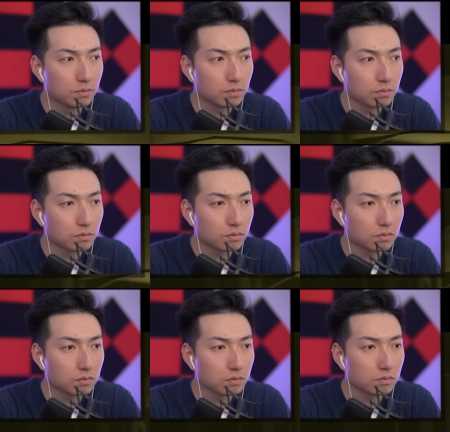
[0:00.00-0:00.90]

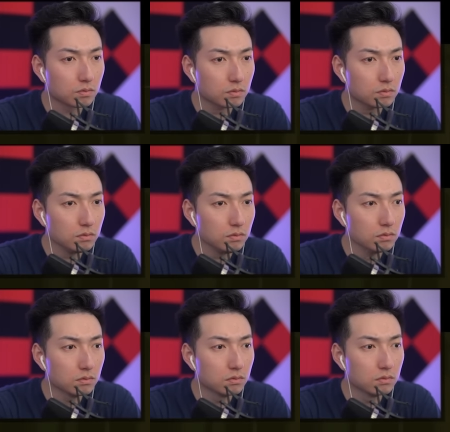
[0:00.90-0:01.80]

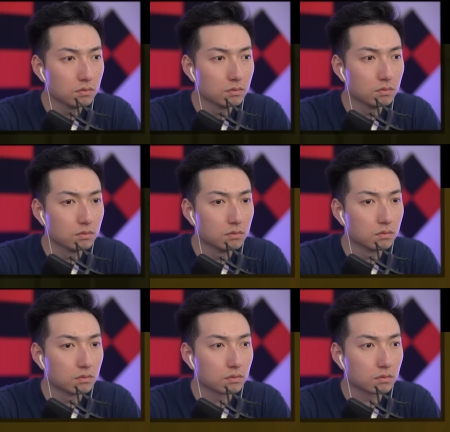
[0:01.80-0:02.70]

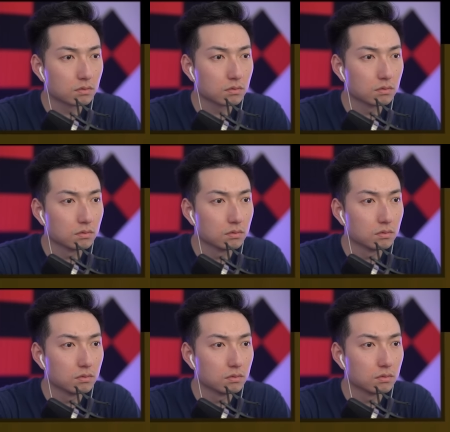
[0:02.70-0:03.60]

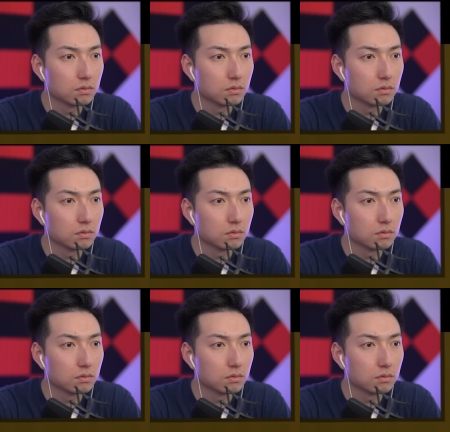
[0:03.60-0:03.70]
No one is speaking in this clip.